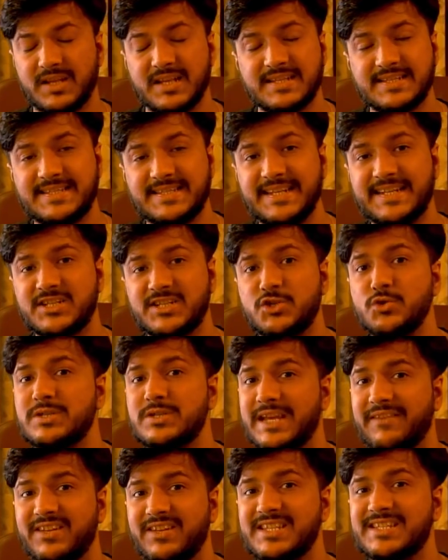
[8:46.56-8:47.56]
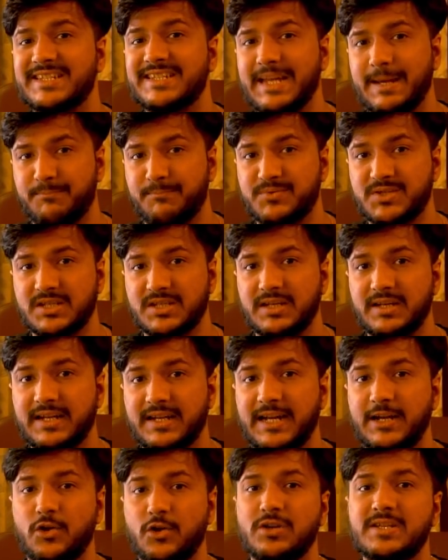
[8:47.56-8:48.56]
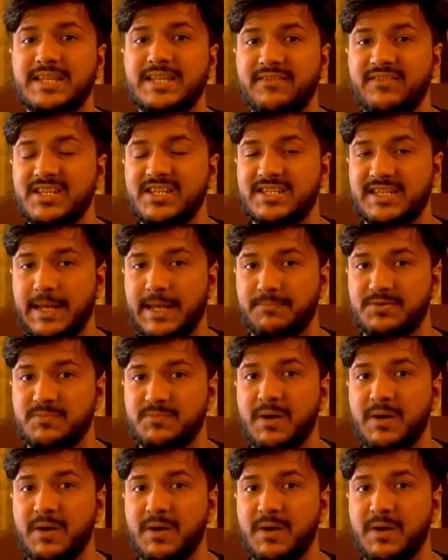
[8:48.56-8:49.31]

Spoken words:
6 to 7 steps, right? Or 7 steps.